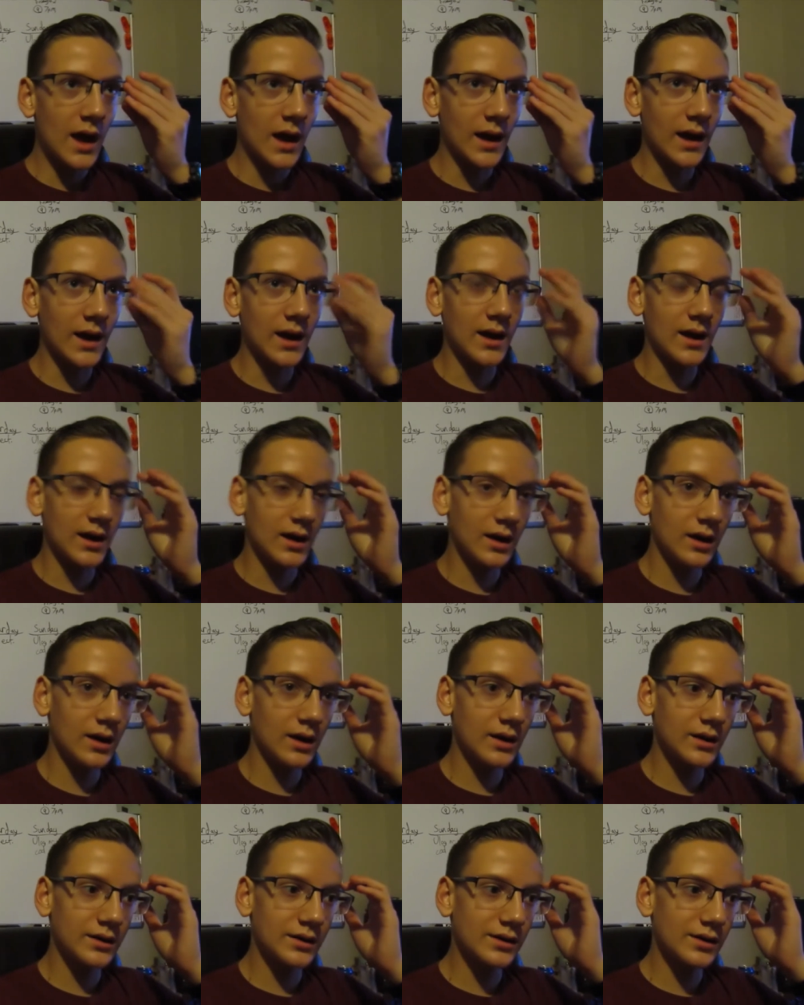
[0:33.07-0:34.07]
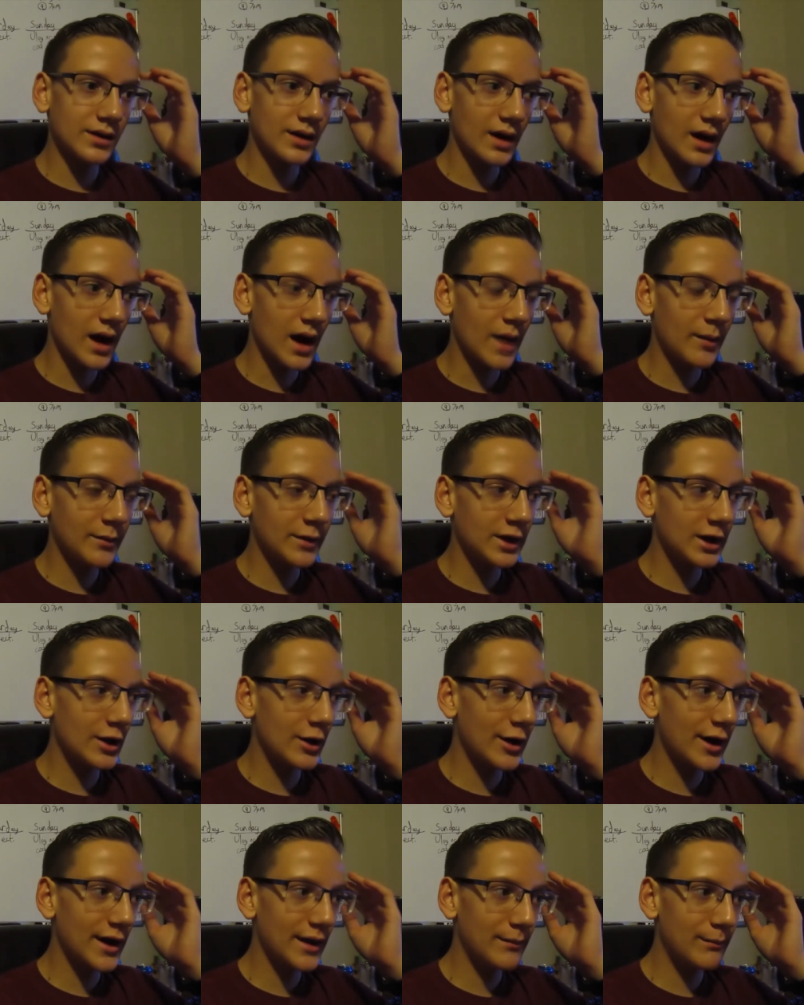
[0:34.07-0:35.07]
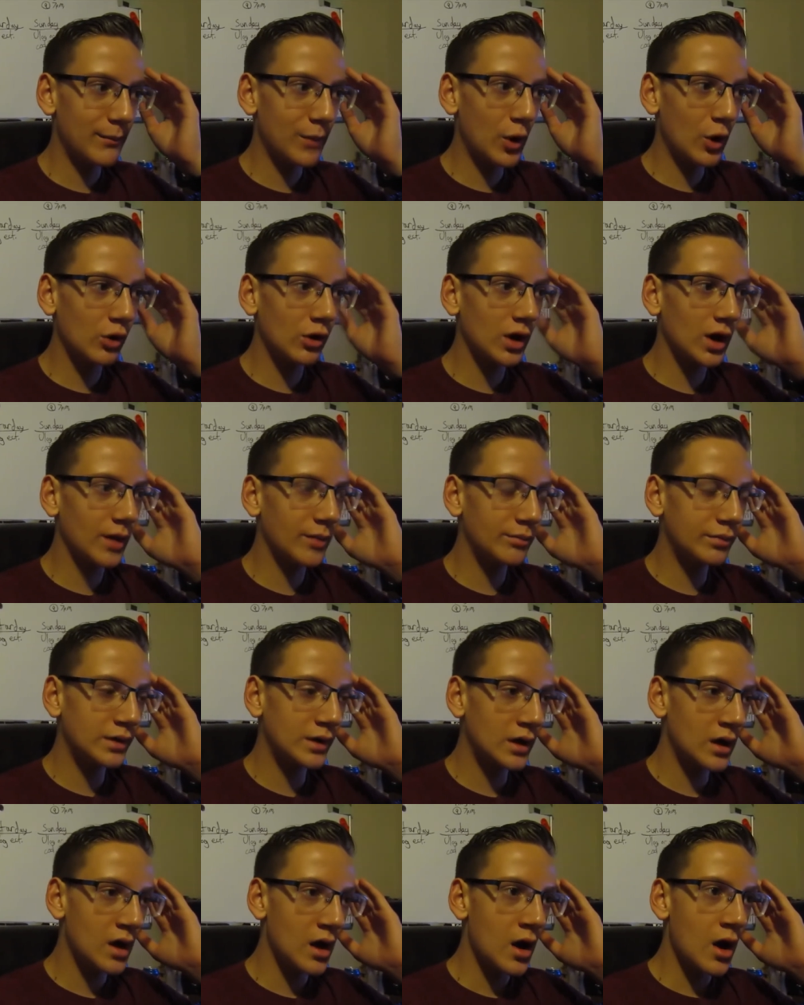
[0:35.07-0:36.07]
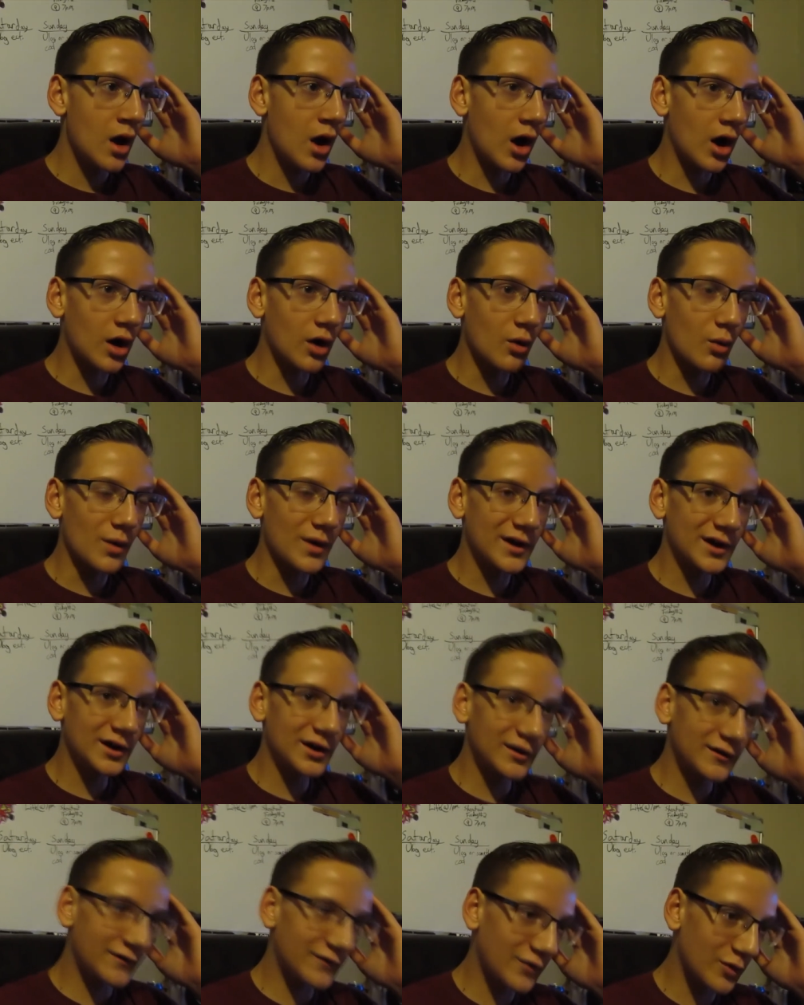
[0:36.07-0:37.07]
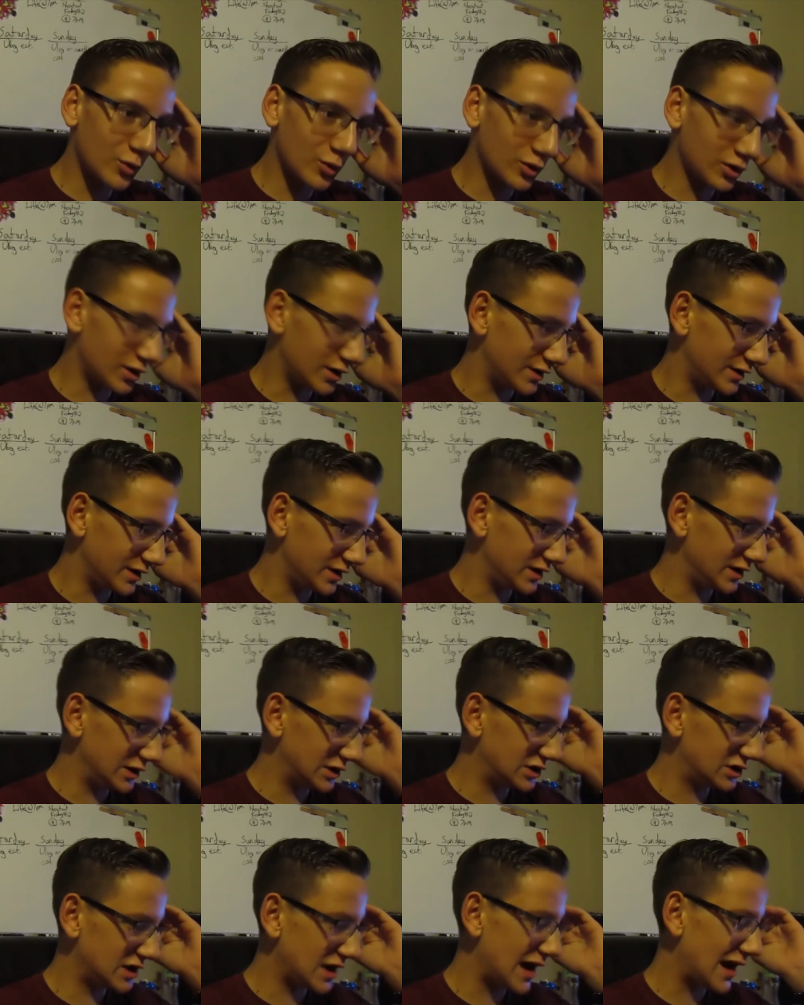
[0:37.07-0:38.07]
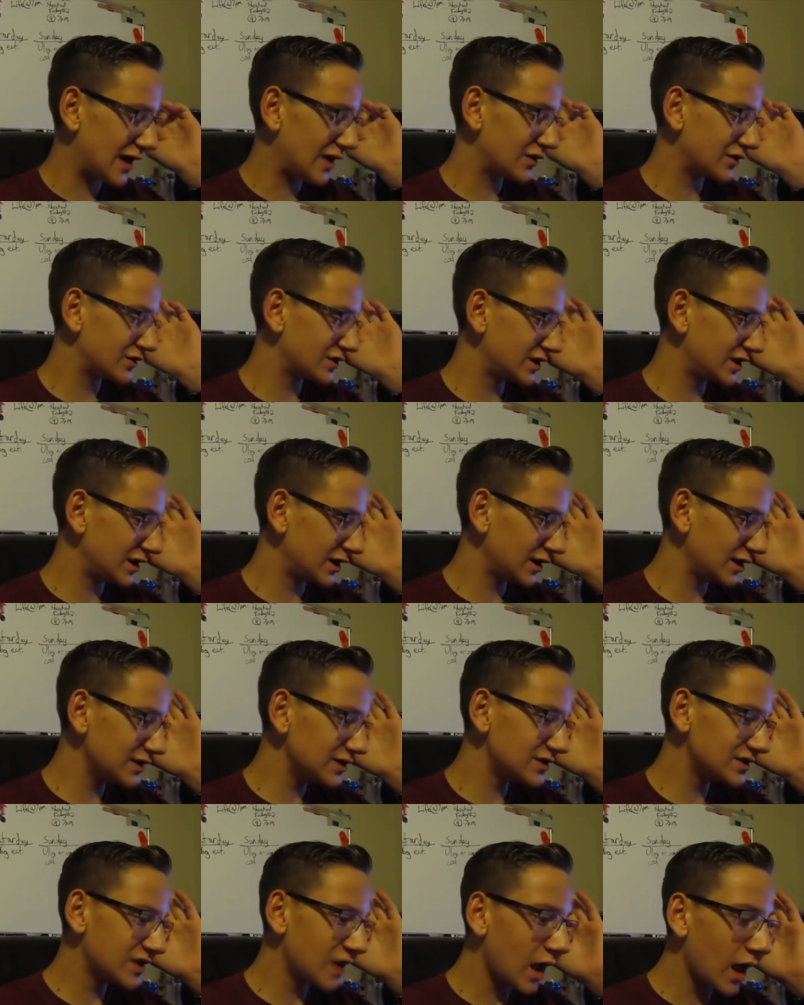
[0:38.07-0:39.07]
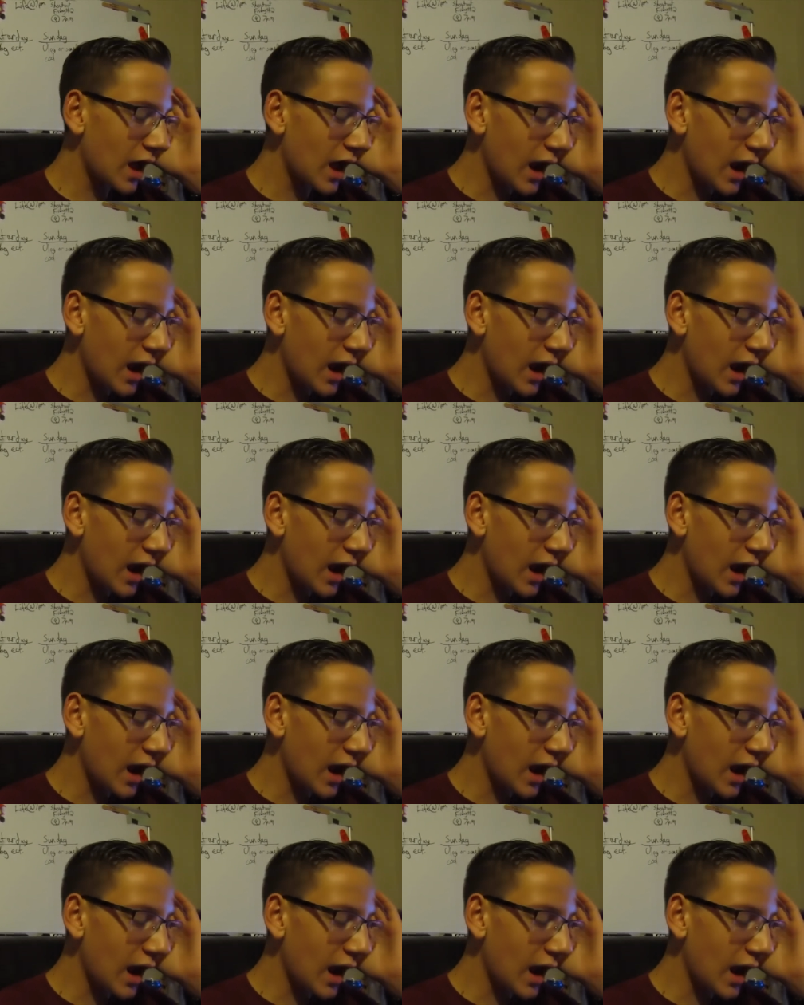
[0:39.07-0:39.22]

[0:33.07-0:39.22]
And I'm going to go ahead and pull up our winner for the shoutout series,